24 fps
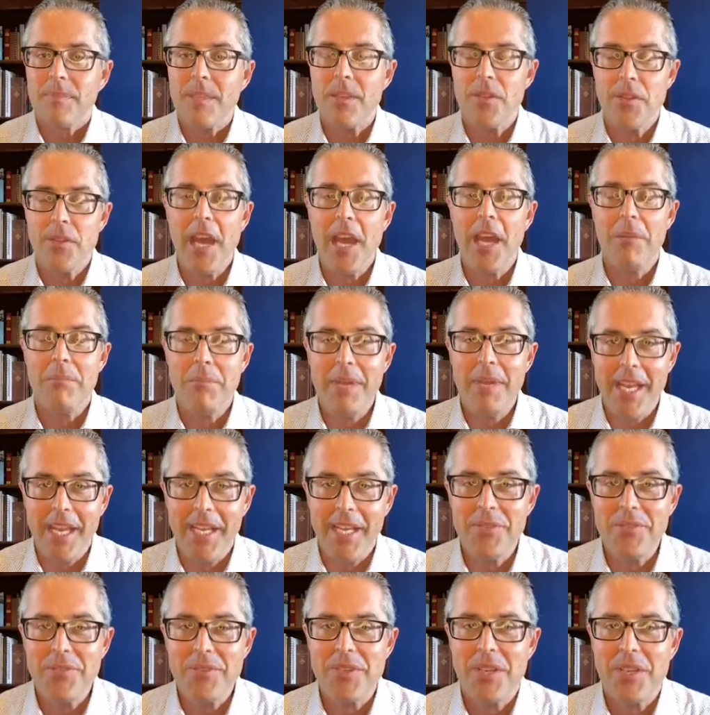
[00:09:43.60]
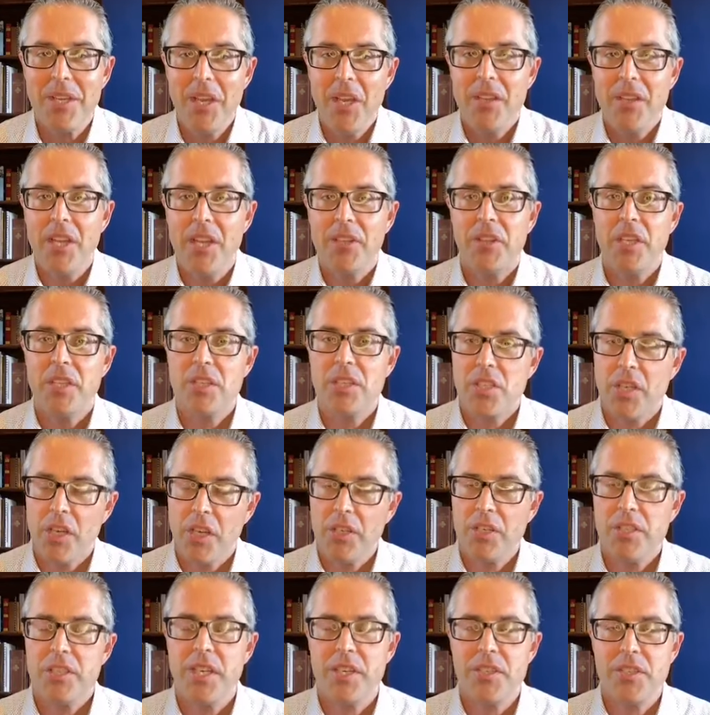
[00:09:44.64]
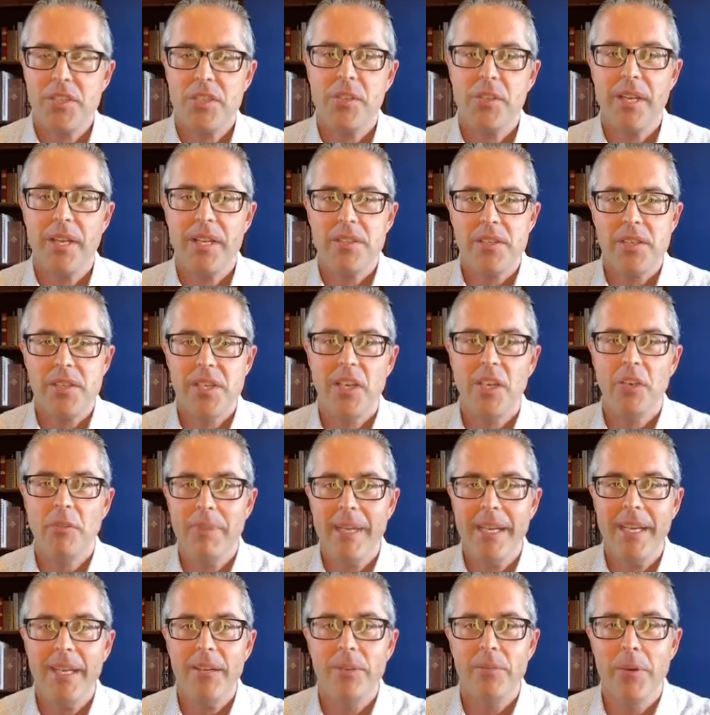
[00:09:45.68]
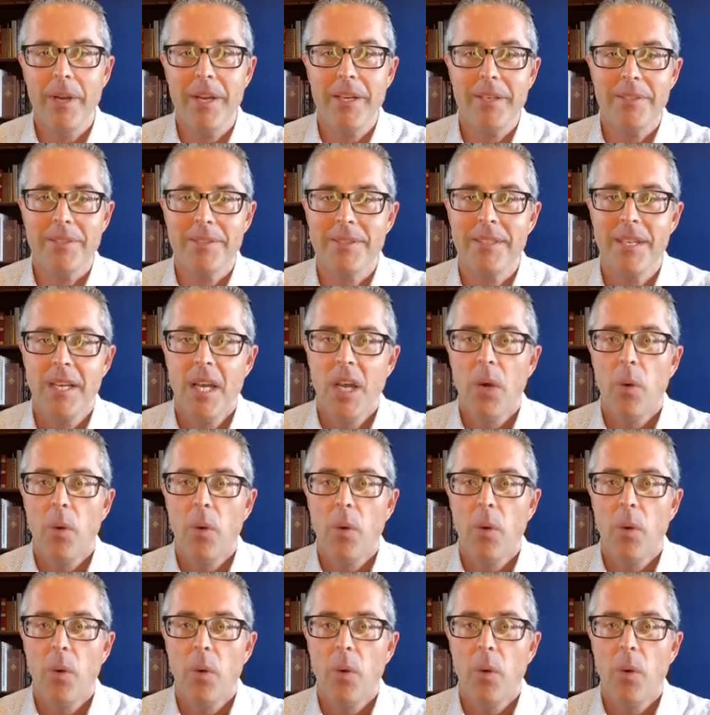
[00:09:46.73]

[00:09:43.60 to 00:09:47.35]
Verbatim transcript: that means that the church history is still being written.